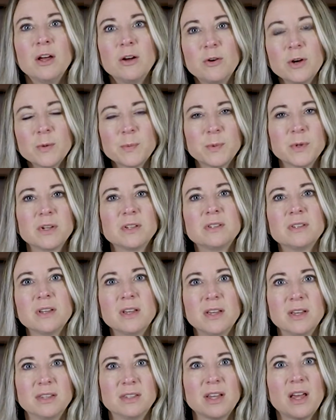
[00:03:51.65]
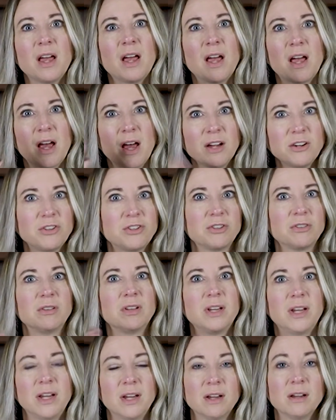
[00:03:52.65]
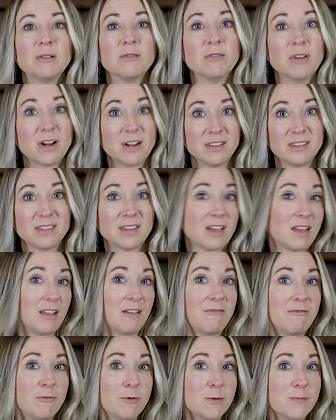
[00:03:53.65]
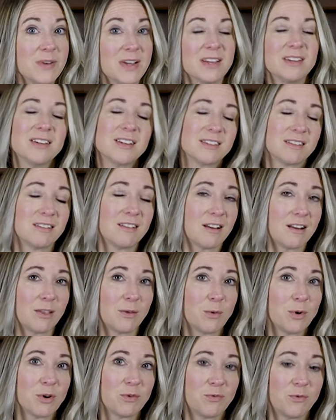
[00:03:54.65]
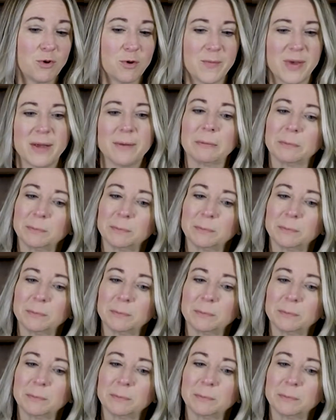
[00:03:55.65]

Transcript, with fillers: QuickBooks is actually reconciling for me. It does a lot of the work for me.